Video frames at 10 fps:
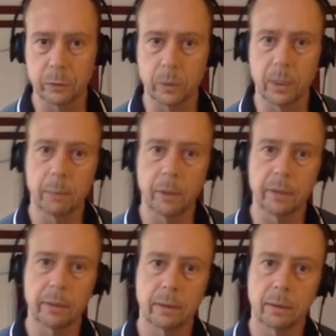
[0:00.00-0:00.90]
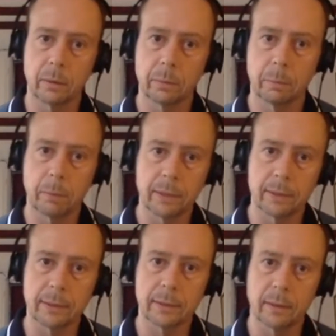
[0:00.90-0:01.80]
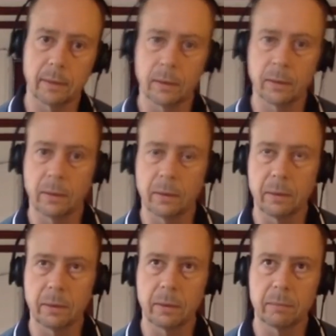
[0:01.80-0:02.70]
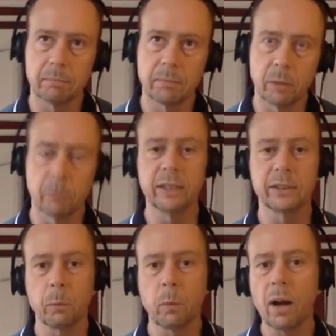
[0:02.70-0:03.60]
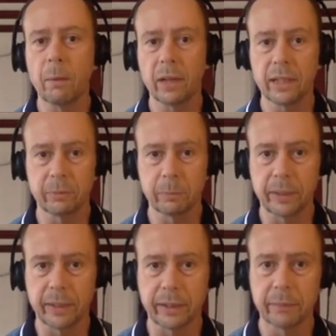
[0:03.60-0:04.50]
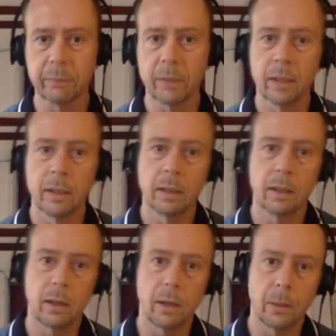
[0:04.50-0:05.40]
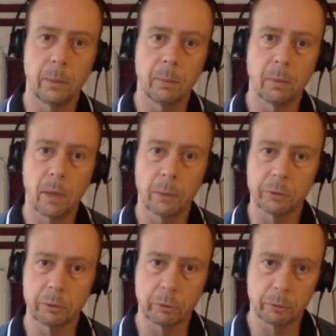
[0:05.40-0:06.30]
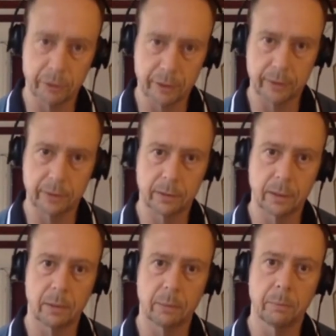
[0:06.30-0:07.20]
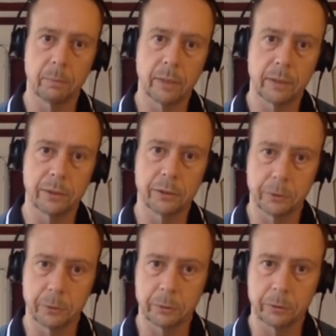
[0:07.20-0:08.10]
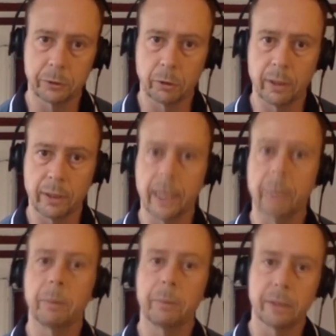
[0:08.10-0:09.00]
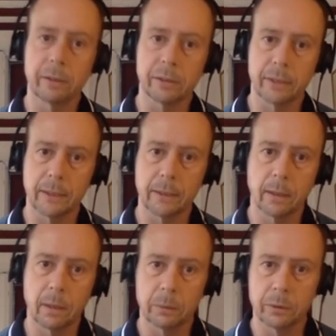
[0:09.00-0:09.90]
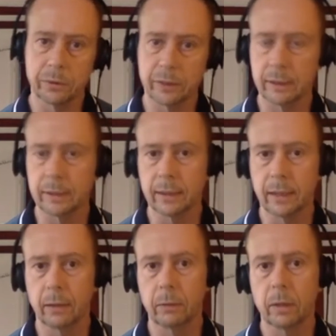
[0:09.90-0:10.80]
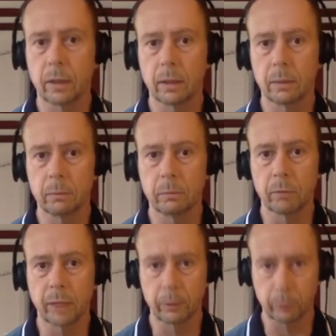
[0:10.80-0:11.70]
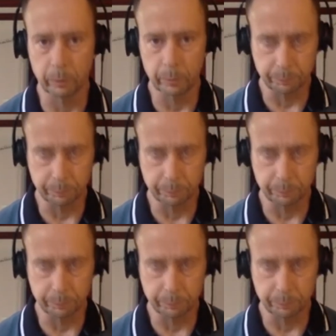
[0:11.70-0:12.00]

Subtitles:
of all, that might kind of place a reason of why I might even be here. I was recruited into Stride Gaming PLC, which obviously is now Rank Group.